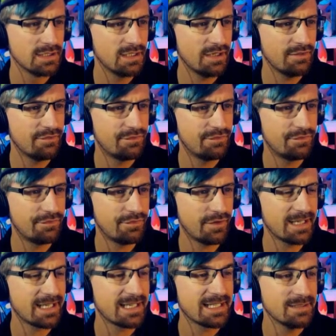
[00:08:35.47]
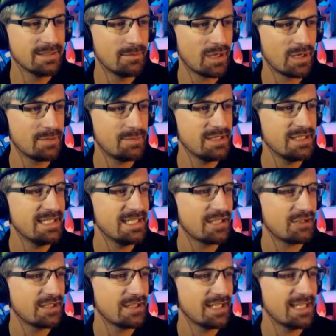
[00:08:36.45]
I finally might be
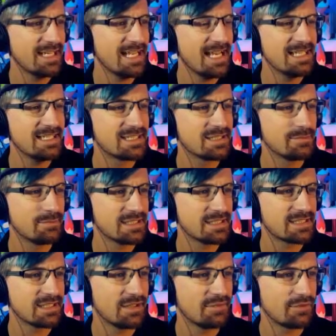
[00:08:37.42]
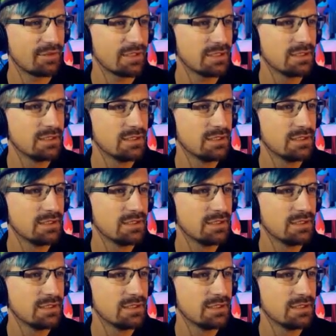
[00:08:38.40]
nearing an end to my suffering.